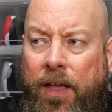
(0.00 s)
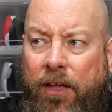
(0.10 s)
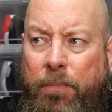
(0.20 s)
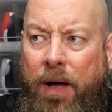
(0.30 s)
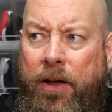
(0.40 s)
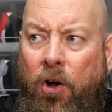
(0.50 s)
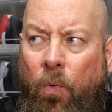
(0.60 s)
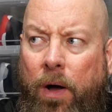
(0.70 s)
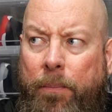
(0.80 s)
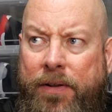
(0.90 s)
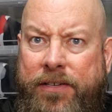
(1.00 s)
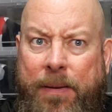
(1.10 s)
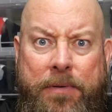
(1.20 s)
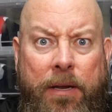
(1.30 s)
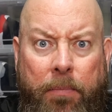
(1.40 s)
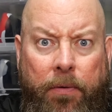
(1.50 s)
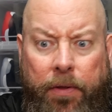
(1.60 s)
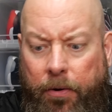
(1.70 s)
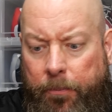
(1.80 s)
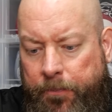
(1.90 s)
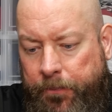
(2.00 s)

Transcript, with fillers: It'll probably go up in September though.